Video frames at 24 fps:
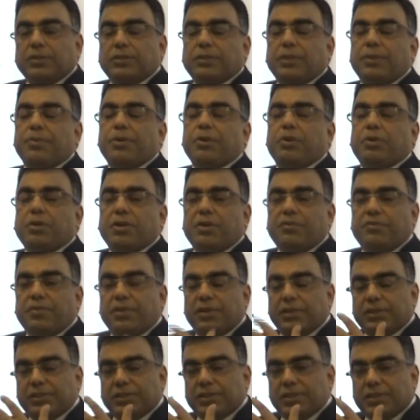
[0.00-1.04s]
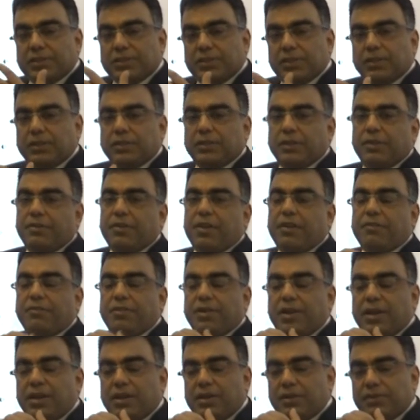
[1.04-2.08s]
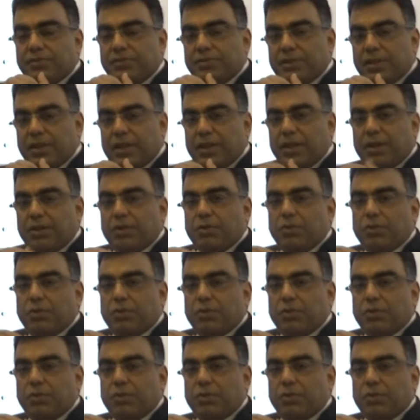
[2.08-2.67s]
They may not have ulcers, they have nerves,